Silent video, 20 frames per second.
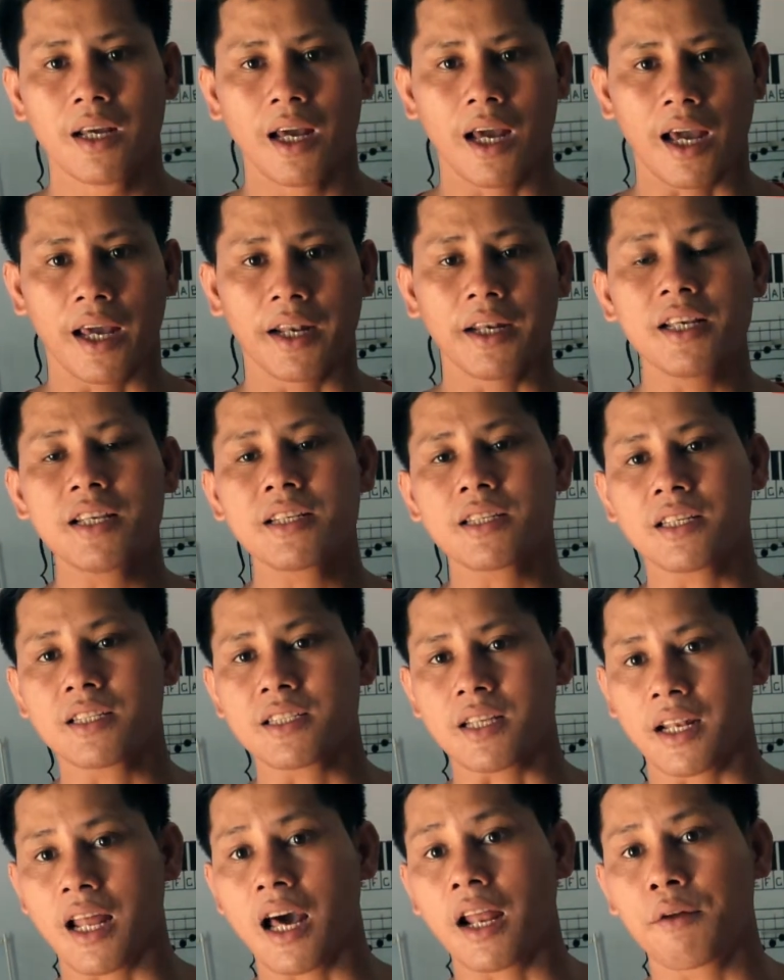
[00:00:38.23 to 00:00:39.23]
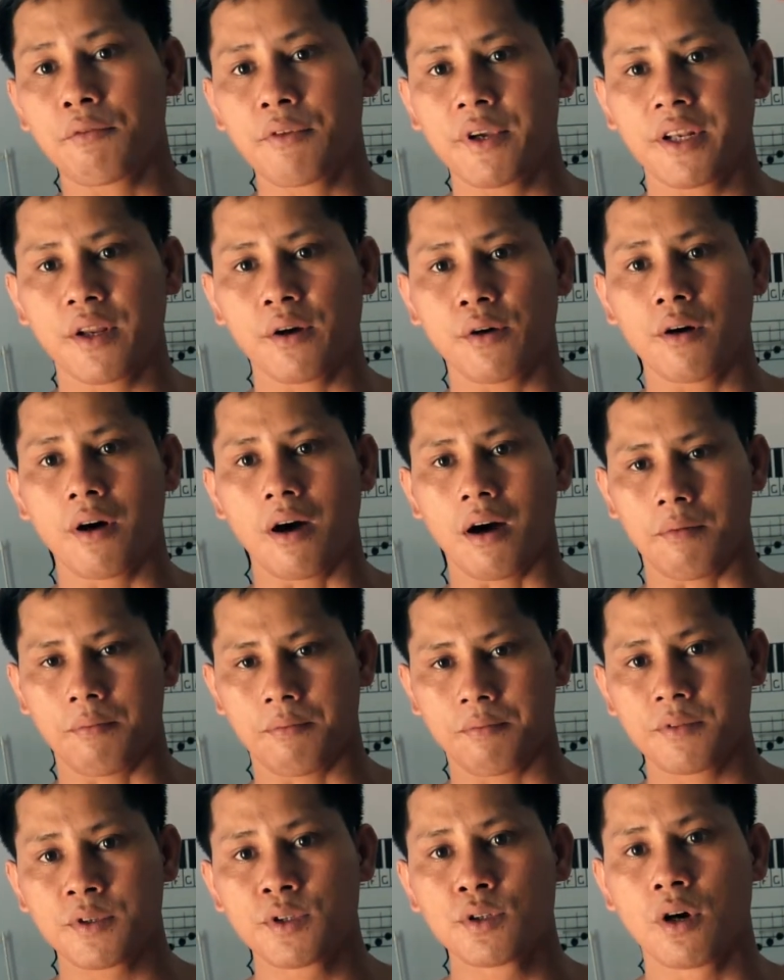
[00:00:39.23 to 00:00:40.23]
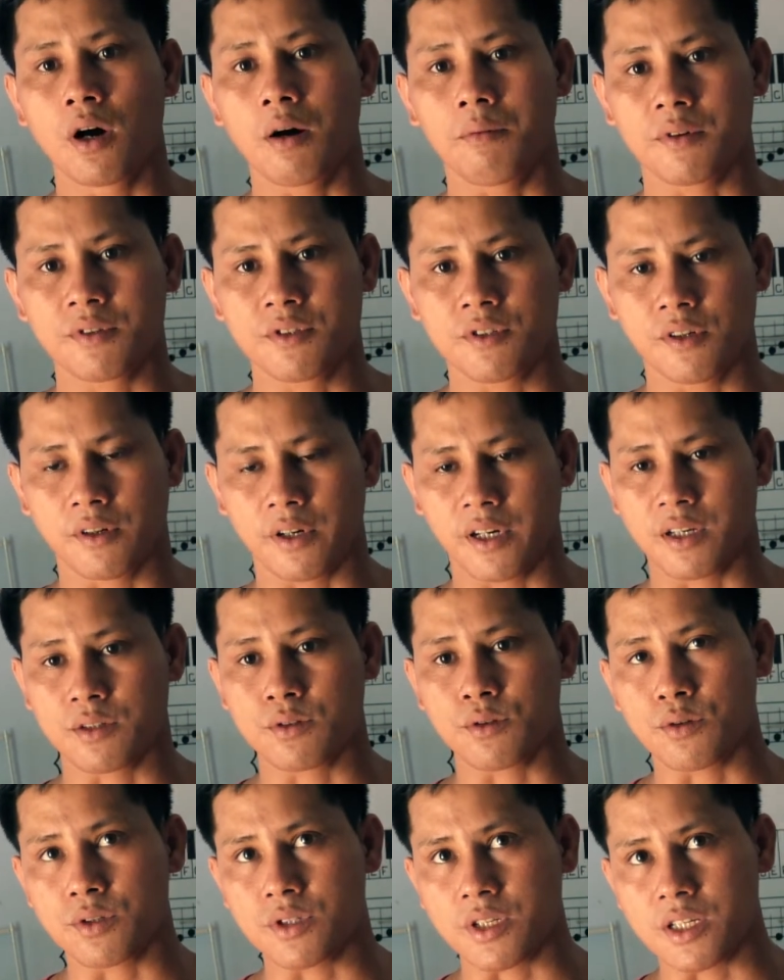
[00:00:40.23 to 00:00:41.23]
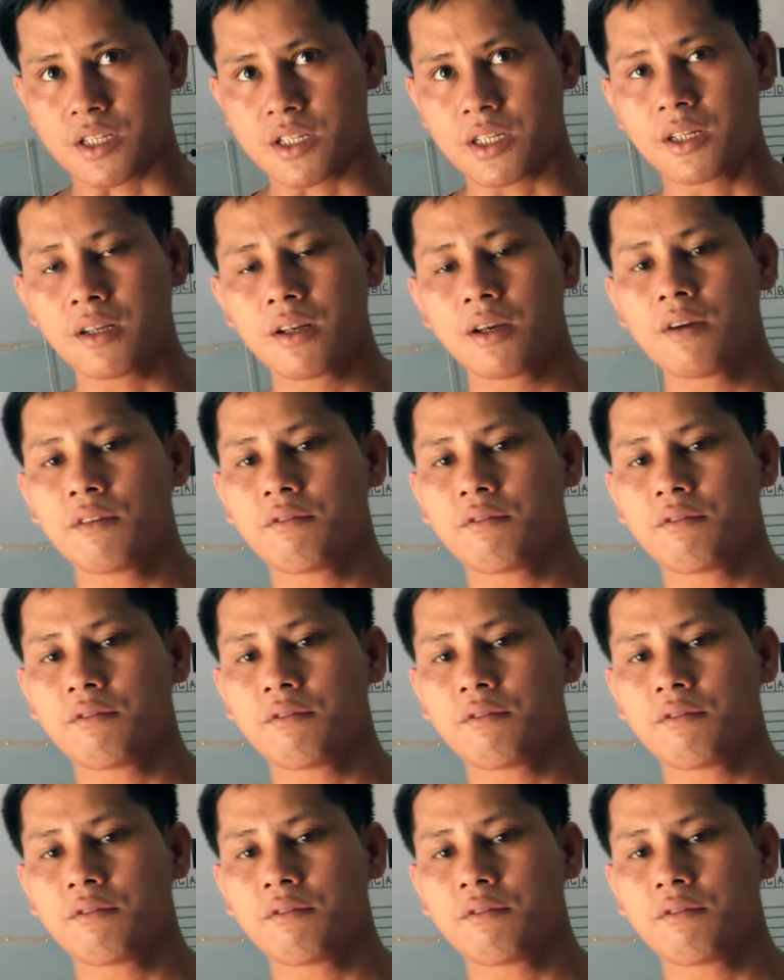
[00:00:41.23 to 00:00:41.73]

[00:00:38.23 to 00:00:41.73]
And this is another video of New Hope Children Association.